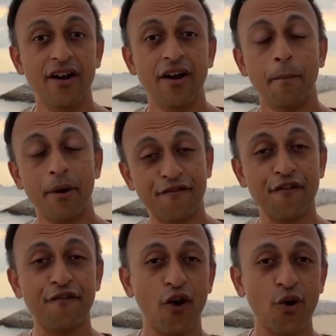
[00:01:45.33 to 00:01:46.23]
But if you're
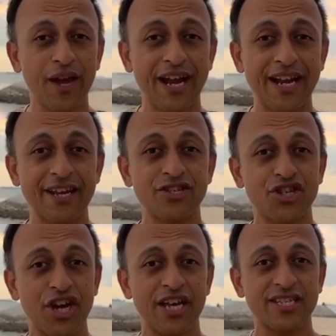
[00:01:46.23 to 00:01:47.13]
following Indian
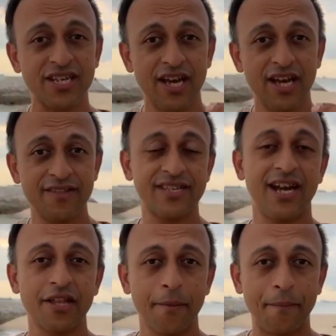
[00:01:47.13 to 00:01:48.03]
chess, there's
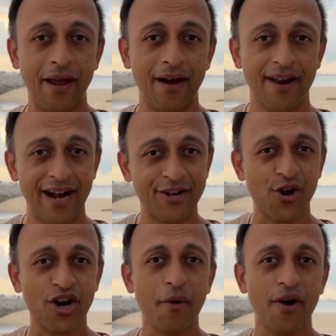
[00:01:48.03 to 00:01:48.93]
another player, and I'll talk
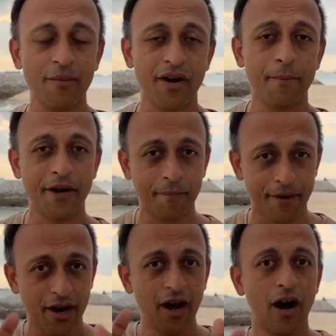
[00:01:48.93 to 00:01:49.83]
about him in a bit, but
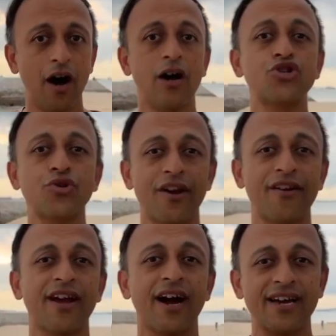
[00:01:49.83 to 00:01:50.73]
Arjun
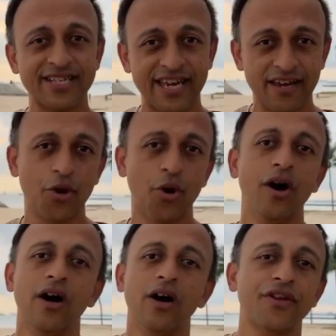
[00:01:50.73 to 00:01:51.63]
Erigaisi,
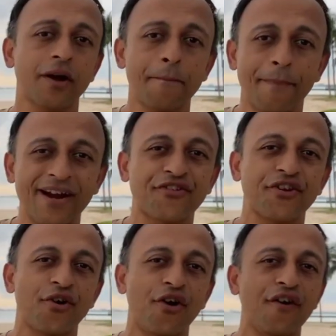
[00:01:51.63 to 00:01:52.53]
the compatriot
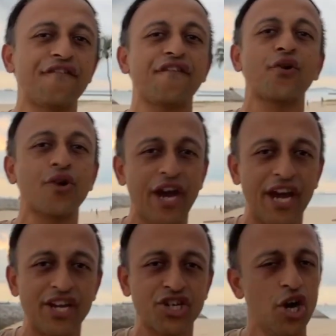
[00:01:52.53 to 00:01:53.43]
of
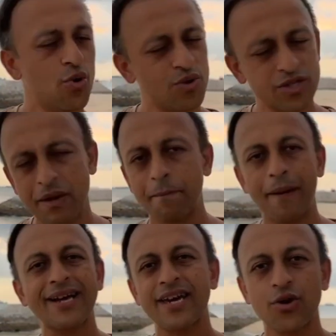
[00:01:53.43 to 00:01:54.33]
Gukesh, who's been
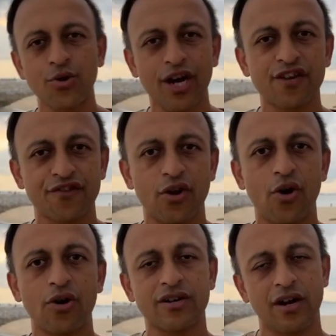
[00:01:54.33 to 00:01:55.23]
backing Gukesh for the
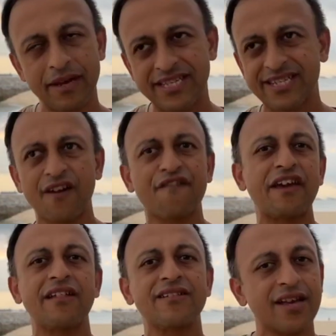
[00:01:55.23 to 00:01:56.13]
long term, he still
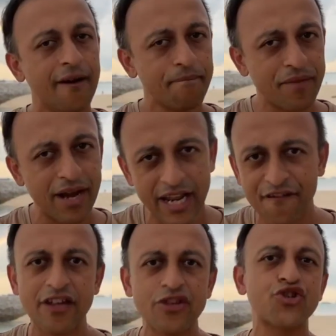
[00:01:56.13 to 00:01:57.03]
feels that
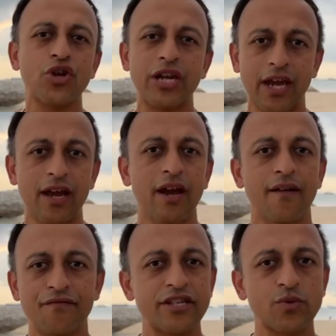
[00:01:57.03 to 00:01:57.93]
eventually
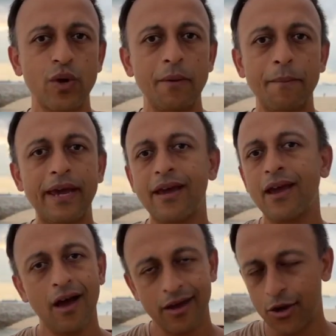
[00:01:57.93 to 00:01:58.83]
this will be,
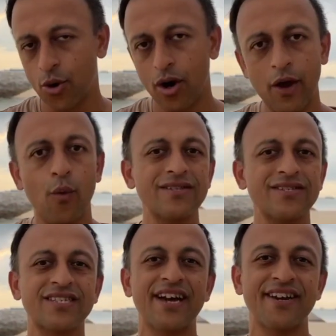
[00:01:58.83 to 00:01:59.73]
a
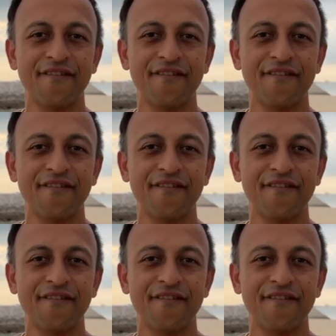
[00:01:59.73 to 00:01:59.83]
one-sided